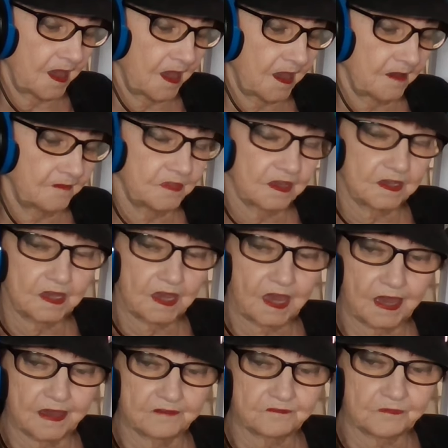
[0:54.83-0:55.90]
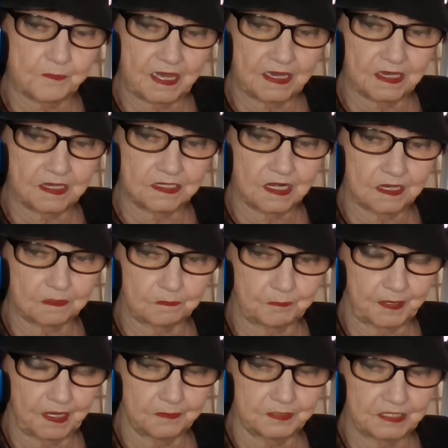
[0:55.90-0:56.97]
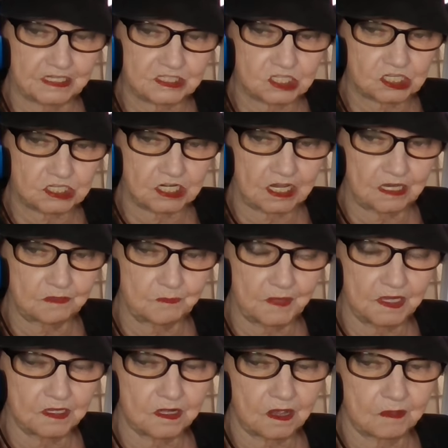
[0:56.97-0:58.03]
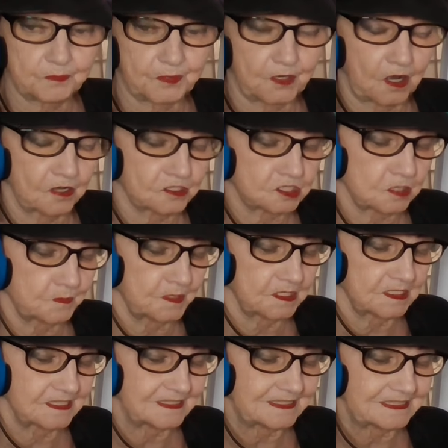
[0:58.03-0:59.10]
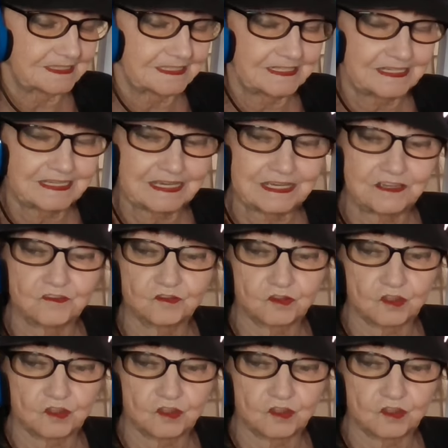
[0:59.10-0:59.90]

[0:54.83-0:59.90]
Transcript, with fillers: and they have made a public statement approximately approximately